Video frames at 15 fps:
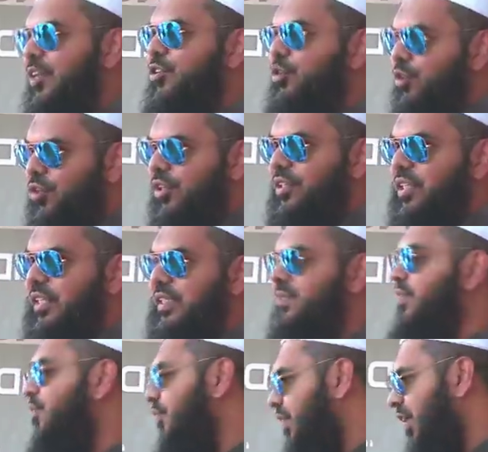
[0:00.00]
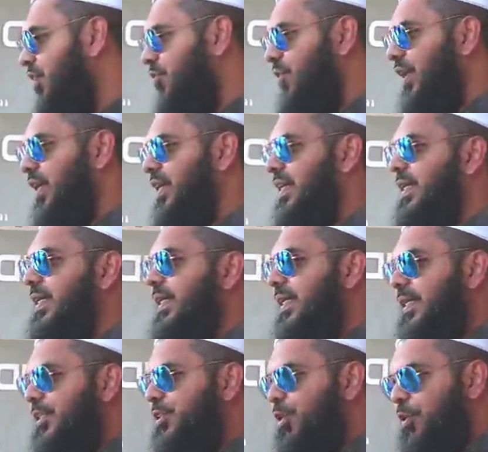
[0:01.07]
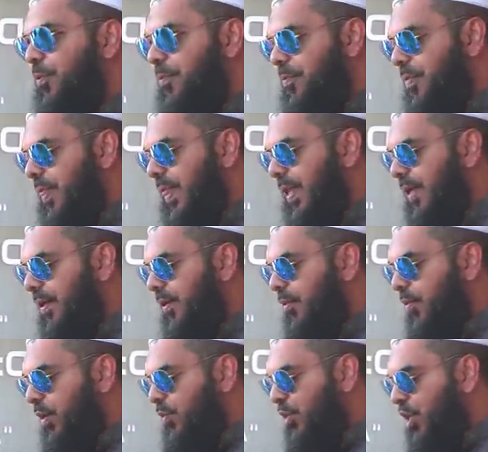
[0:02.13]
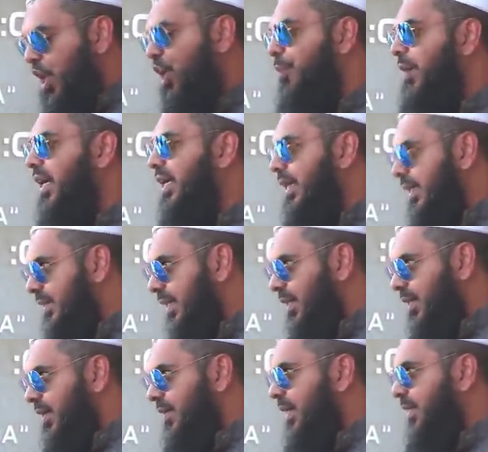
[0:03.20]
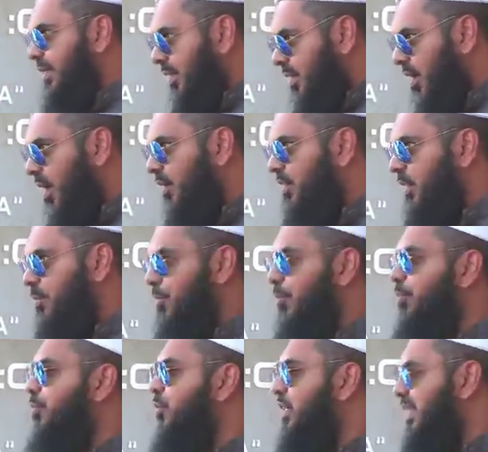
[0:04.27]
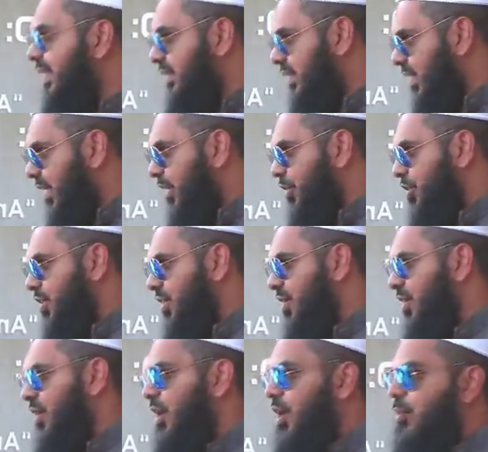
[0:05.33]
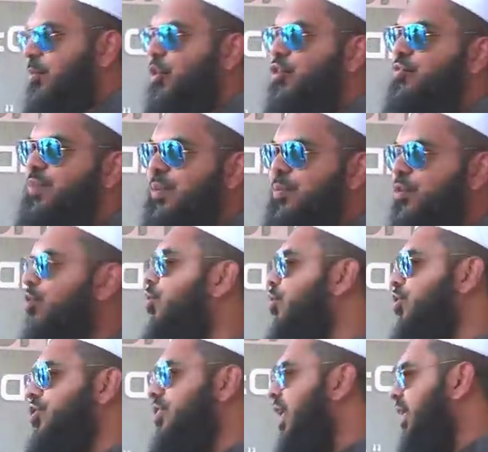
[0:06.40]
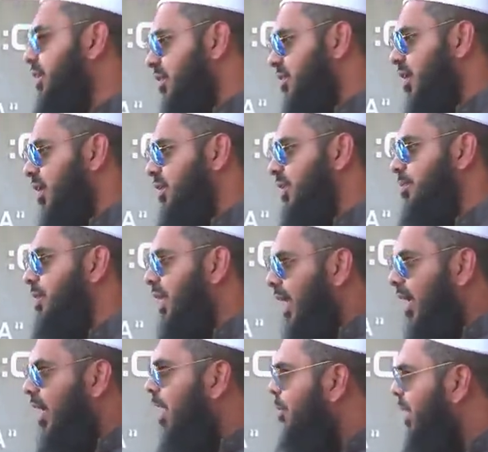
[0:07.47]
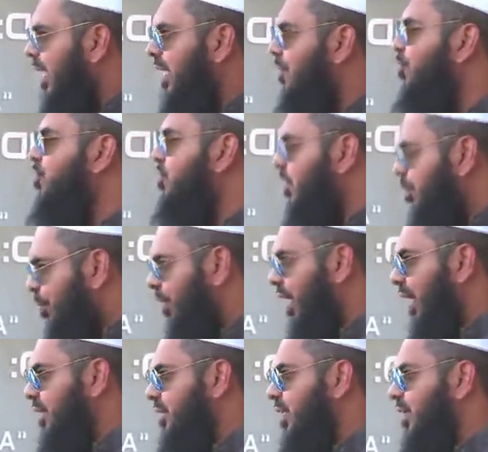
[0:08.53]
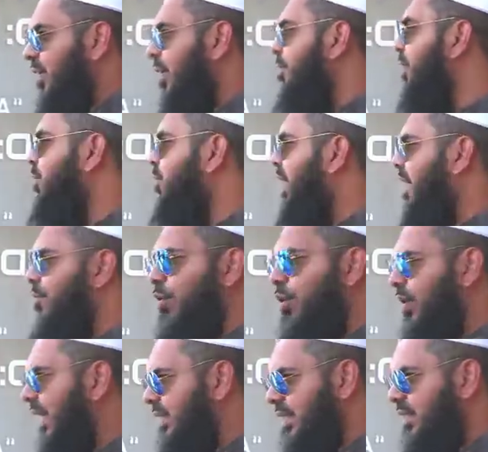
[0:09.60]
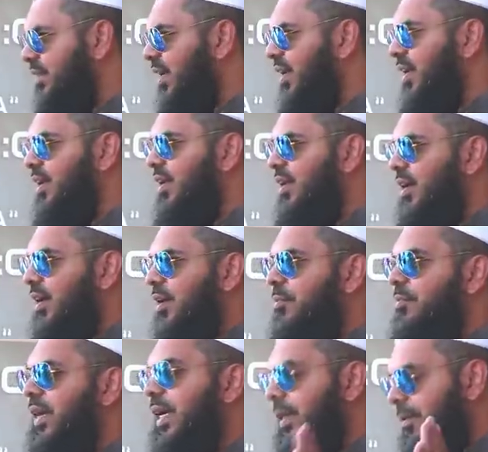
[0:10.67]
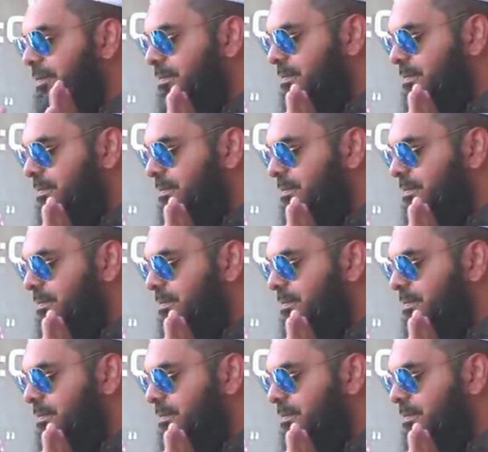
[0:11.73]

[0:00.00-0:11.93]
and do good deeds if everything is written? So, when we talk about qadr, and that's the concept of predestination, most people don't understand this concept. And I'll, I'll give you a simple answer. I mean, we have whole lessons on it, but